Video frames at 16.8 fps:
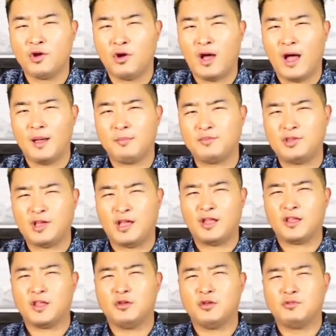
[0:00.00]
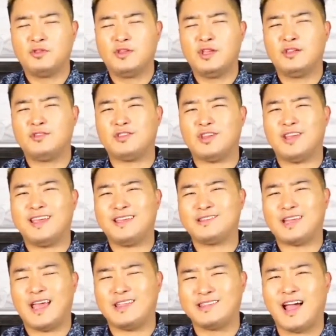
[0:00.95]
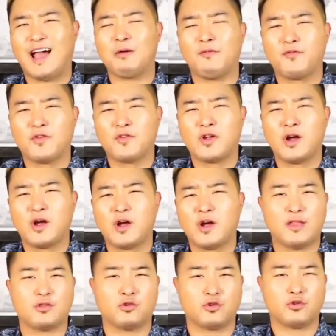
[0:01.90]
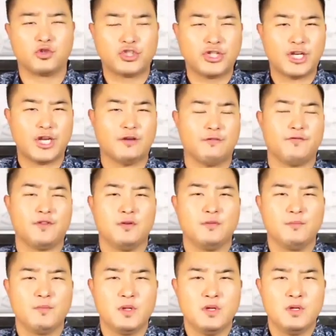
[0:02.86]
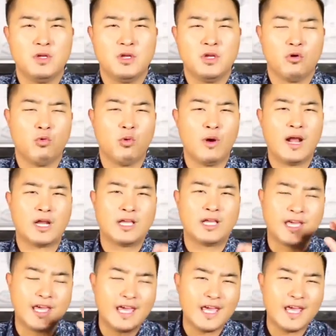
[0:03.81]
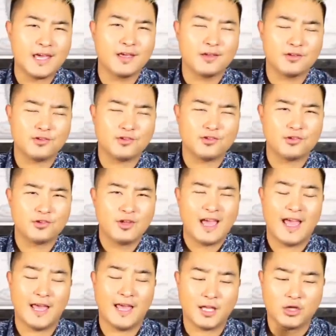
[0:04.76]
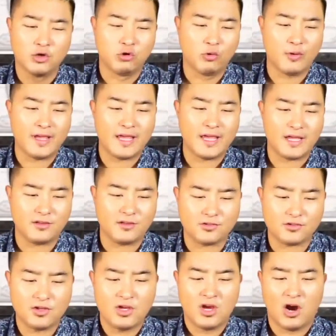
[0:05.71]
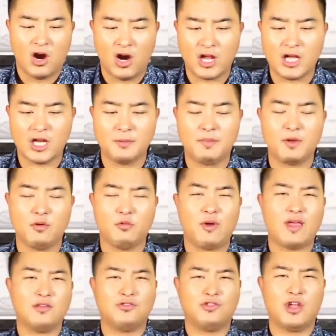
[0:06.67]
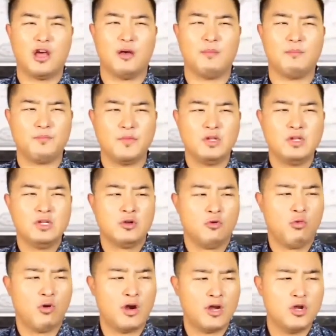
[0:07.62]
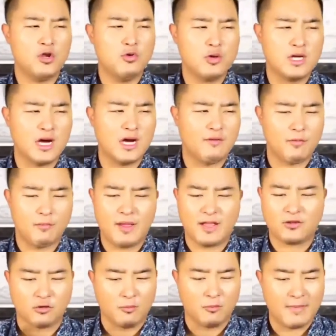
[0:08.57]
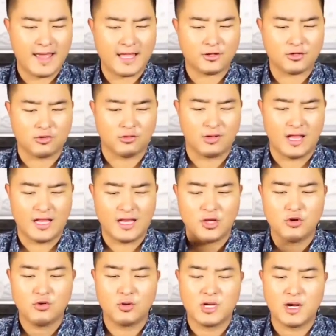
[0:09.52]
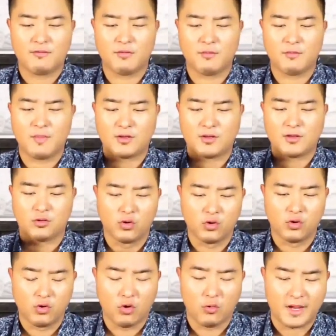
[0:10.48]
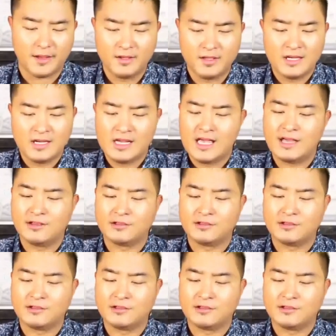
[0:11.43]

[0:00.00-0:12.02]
So I'm telling you, this is a time of governmental shift where kings and queens are going to be raised up, where a new governmental mantle and a new governmental glory